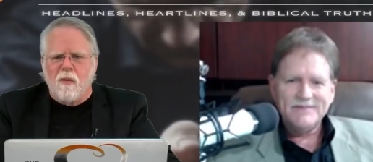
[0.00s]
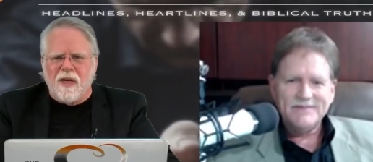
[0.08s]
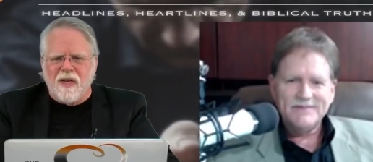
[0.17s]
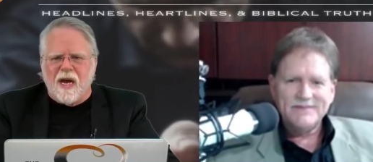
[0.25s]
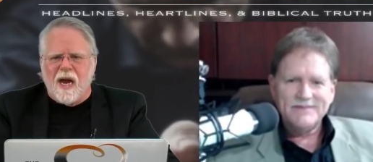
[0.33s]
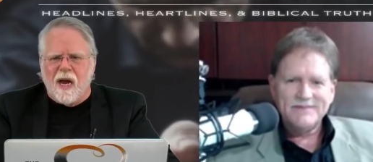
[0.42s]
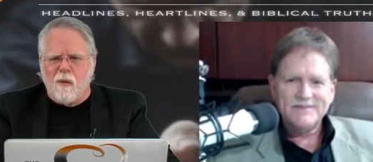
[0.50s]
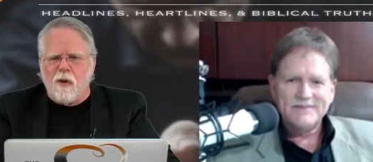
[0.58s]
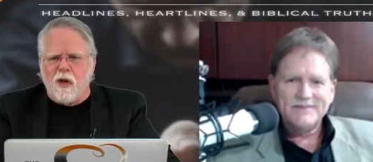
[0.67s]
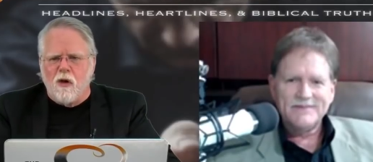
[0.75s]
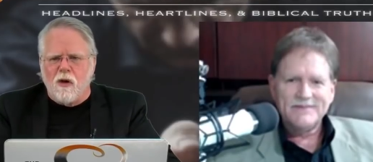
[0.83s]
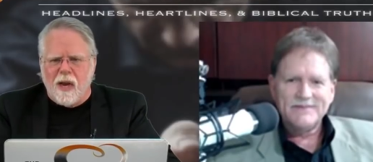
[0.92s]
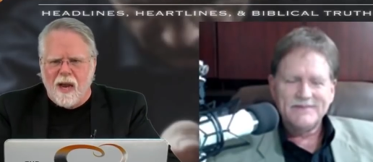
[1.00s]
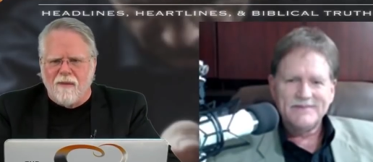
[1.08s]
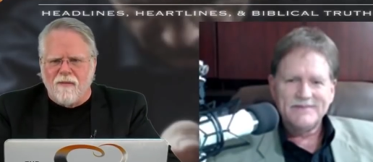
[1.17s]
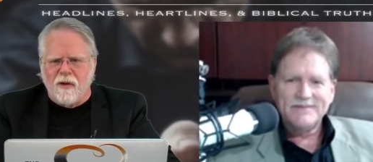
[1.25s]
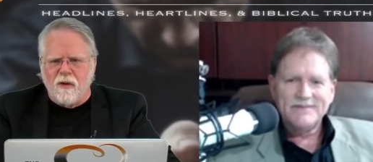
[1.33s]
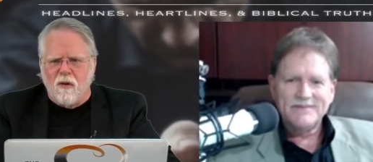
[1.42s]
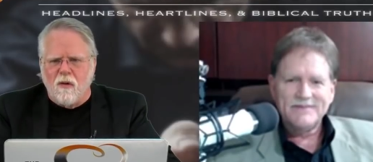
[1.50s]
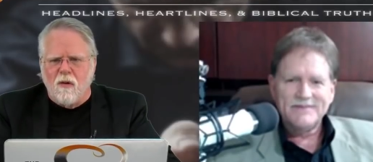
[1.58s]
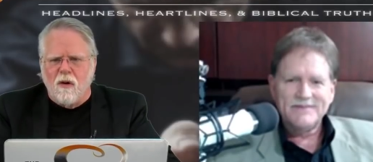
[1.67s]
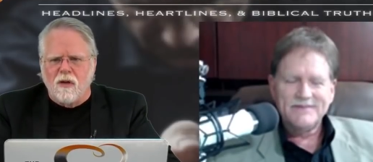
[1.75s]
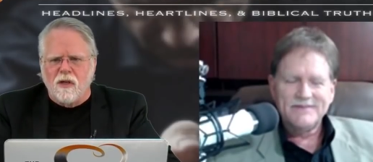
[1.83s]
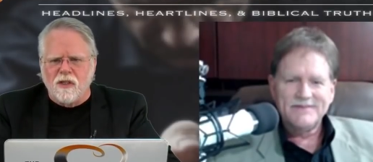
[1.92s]
Speaker 1: when we die we go to heaven,
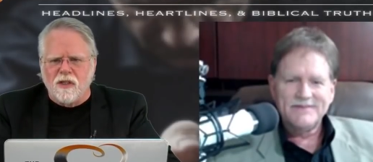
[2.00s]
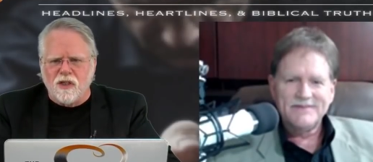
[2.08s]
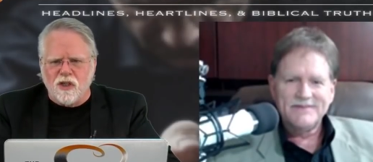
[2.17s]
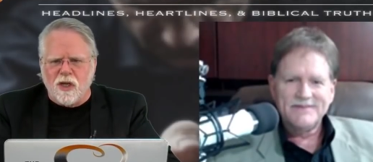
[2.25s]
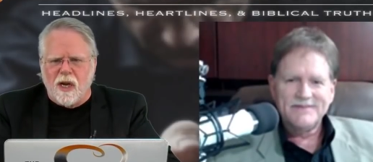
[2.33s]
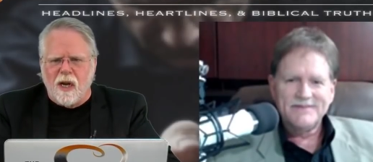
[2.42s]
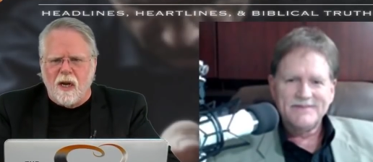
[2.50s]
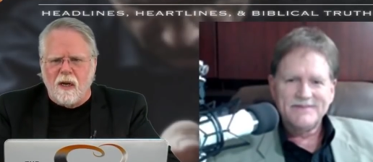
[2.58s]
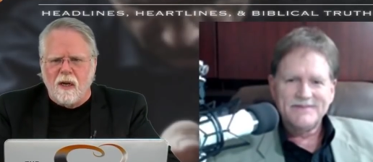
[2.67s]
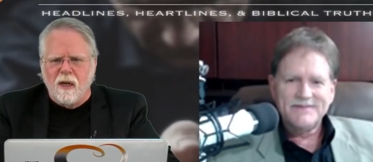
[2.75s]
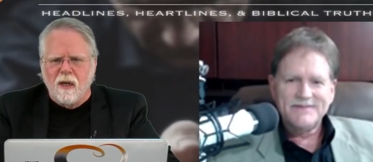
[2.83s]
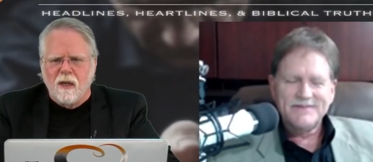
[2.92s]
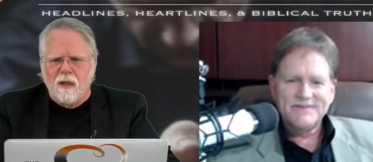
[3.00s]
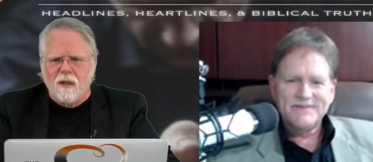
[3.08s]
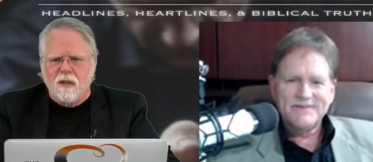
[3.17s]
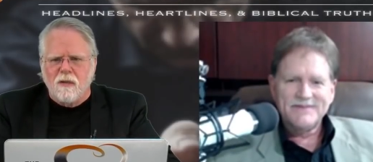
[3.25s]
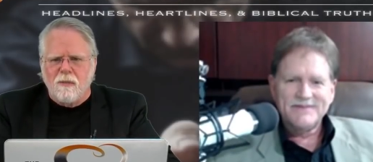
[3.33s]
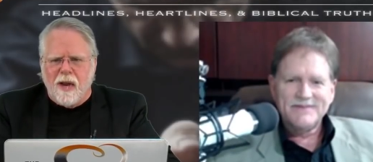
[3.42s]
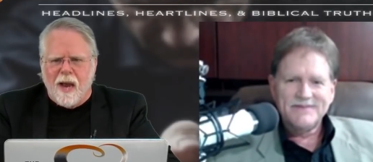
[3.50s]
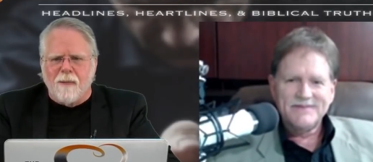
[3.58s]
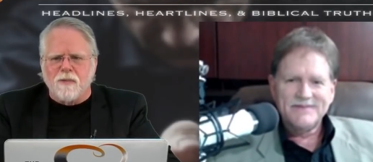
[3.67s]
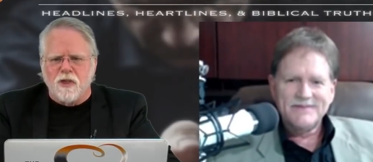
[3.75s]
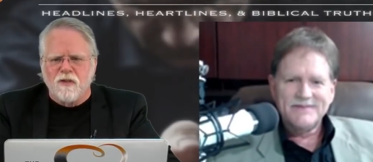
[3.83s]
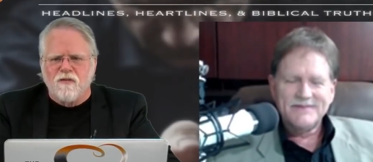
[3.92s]
or does it say to be
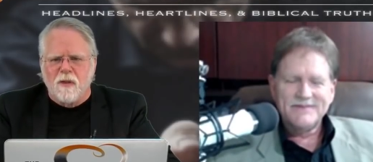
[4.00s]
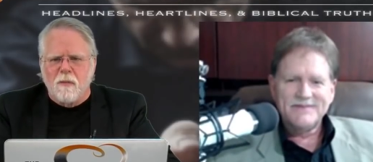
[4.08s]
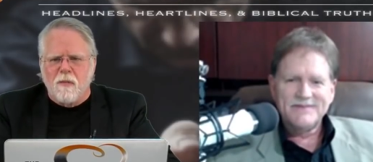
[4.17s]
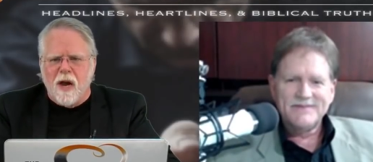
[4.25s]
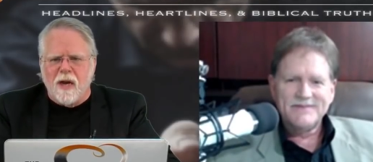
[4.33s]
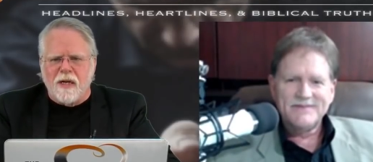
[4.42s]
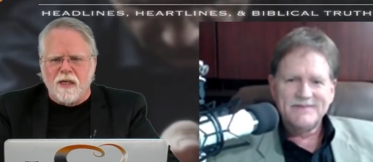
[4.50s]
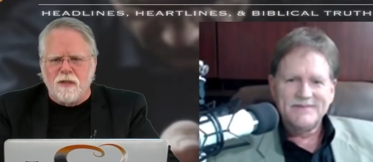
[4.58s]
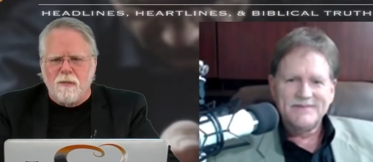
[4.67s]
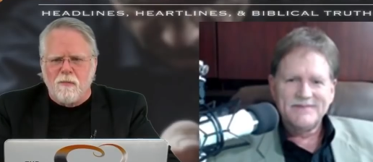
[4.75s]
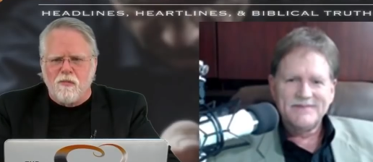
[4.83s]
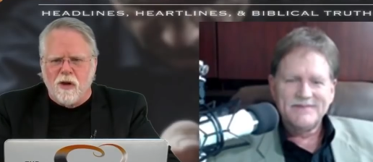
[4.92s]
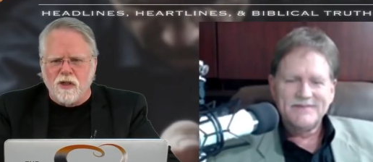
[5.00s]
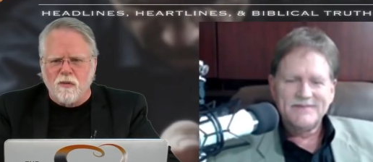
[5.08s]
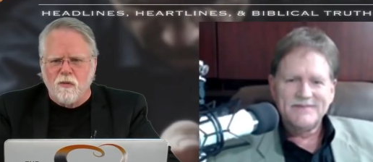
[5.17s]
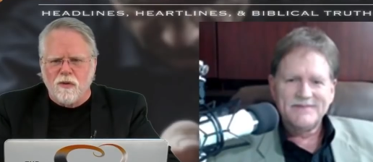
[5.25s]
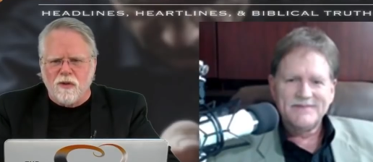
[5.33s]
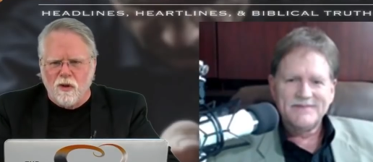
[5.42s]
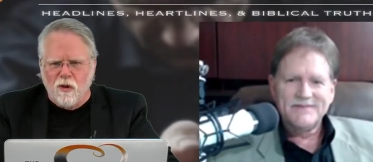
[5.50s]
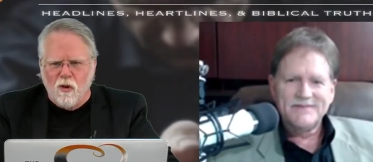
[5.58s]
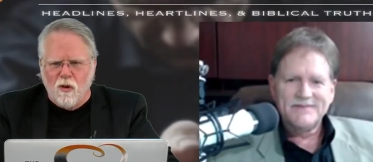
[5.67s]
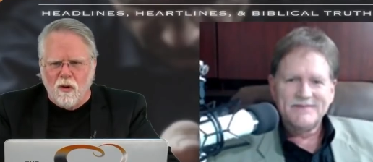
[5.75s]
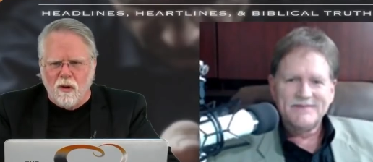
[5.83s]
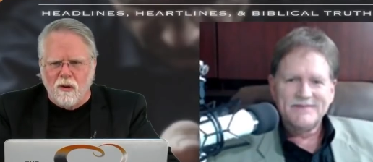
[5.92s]
absent from the body is to be present with the
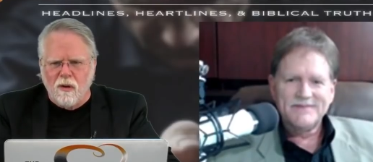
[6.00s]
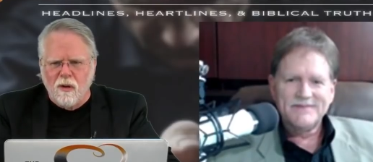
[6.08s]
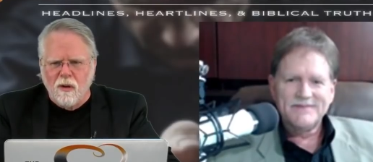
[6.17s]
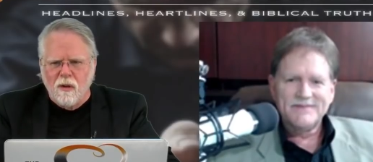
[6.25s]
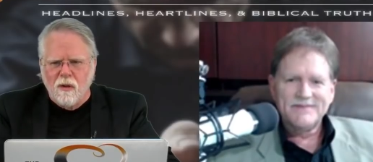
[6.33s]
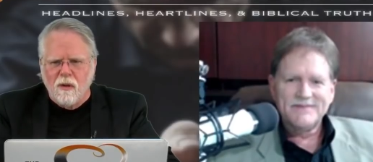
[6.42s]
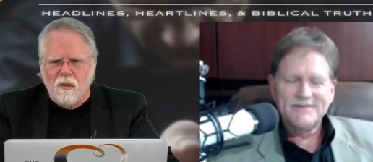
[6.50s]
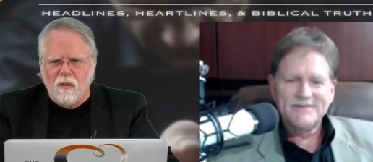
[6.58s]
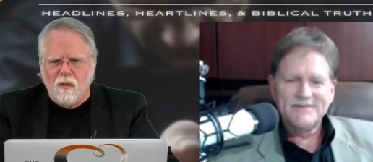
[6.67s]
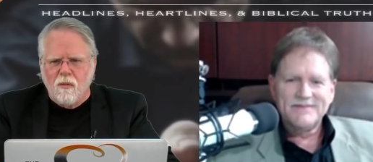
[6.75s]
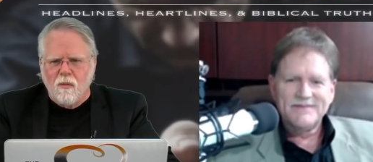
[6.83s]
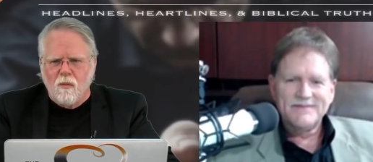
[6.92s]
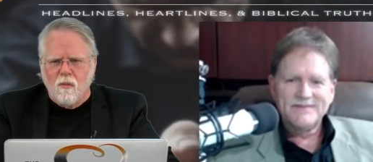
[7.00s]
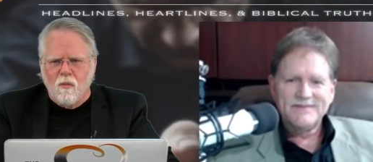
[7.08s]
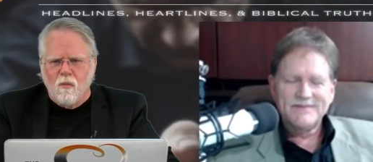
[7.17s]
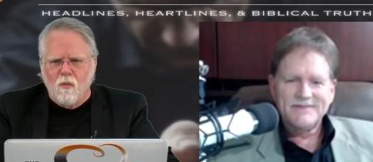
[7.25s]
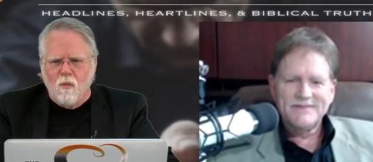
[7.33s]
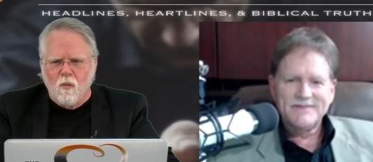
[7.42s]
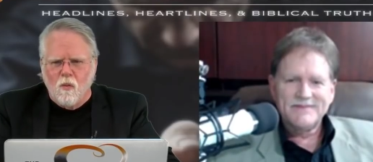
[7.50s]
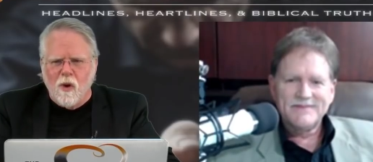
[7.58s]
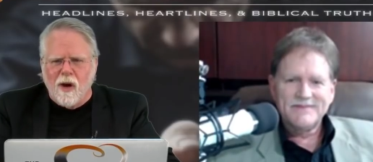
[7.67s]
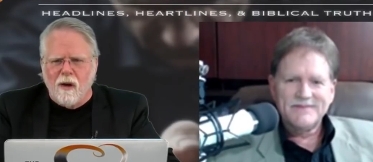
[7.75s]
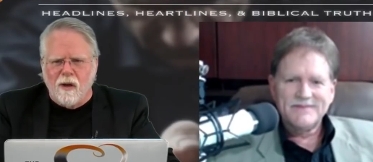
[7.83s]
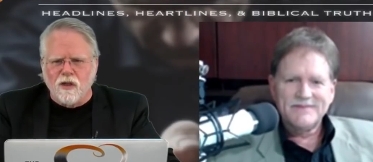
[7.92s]
Lord?
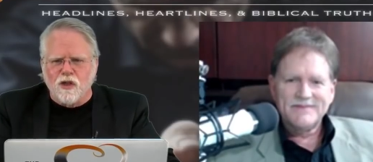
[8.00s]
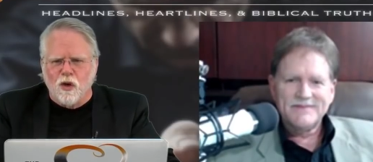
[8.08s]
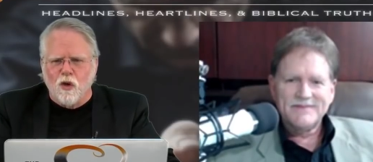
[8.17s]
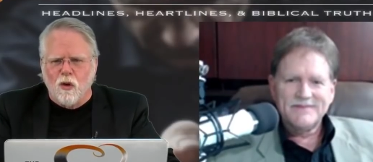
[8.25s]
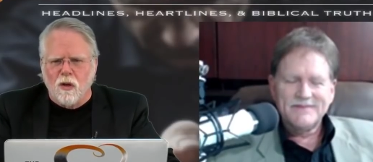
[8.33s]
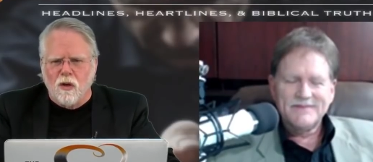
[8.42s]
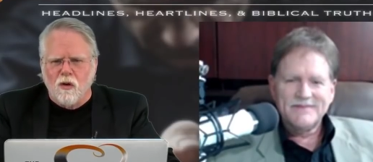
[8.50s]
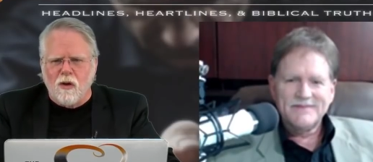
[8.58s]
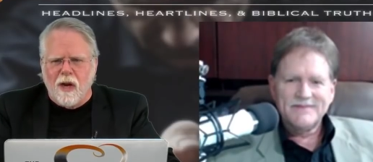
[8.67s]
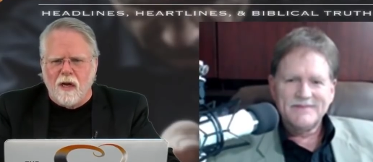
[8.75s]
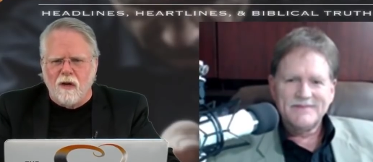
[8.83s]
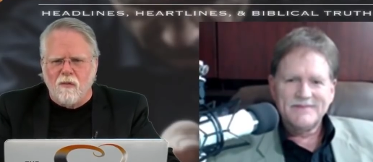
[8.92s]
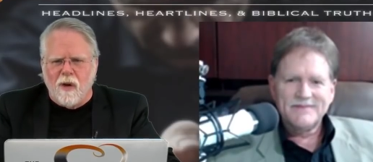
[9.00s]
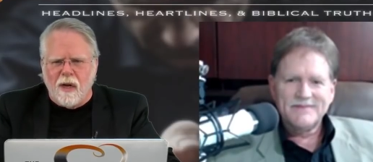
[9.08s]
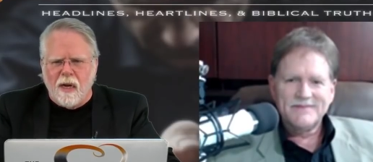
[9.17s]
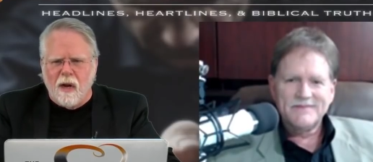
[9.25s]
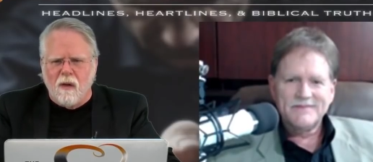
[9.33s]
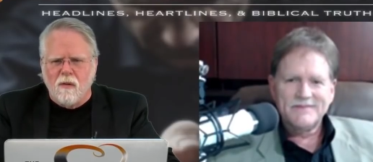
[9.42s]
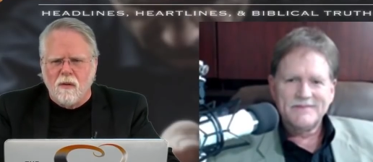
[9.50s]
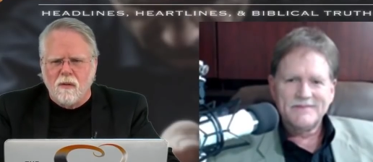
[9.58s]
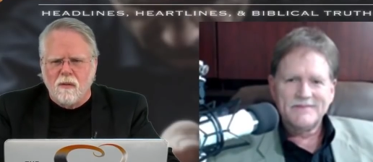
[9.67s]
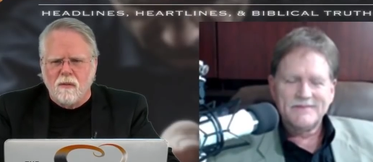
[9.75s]
Where is the Lord located right now?